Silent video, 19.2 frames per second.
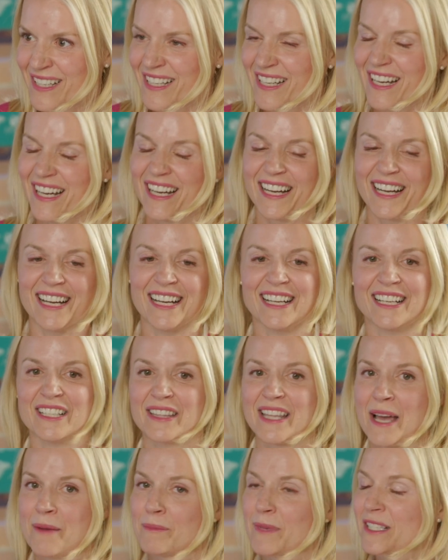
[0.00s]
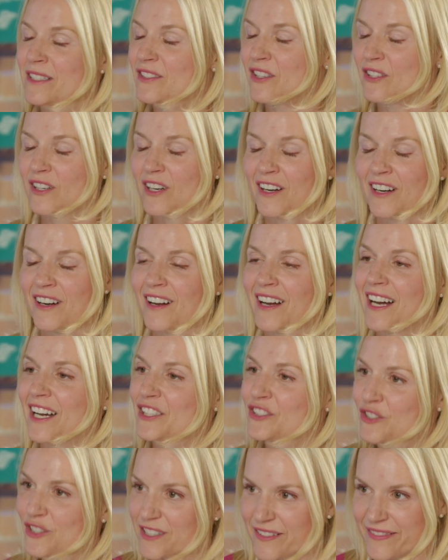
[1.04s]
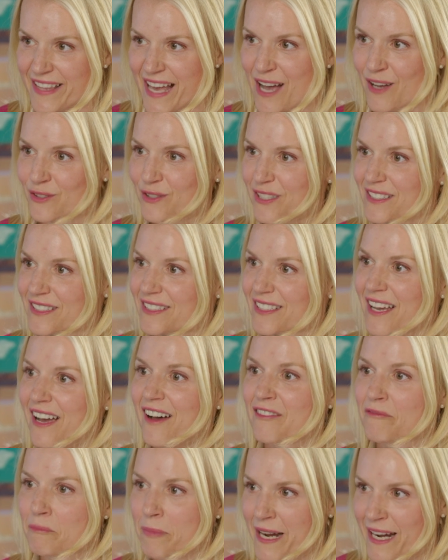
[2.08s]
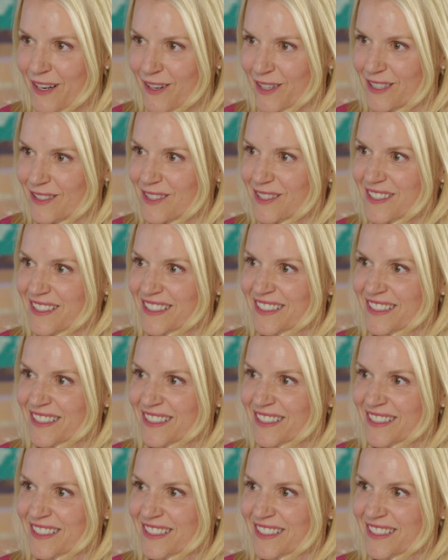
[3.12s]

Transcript: That means there are hundreds of thousands of parents